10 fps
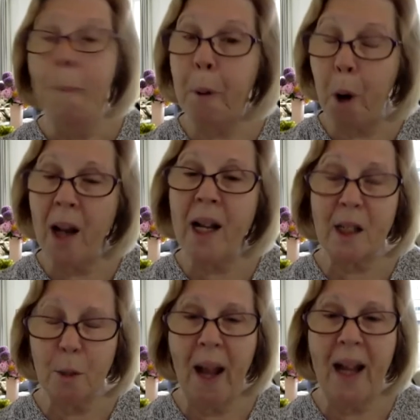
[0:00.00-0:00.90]

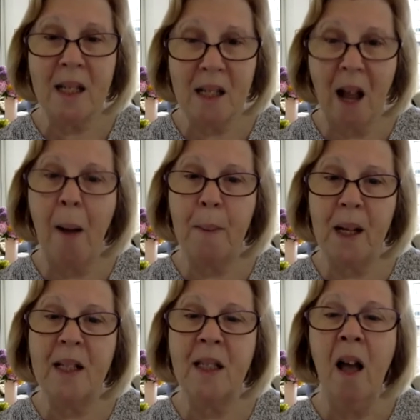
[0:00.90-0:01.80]
product-based
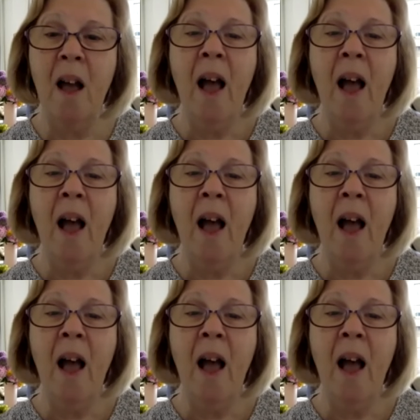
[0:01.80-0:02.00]
companies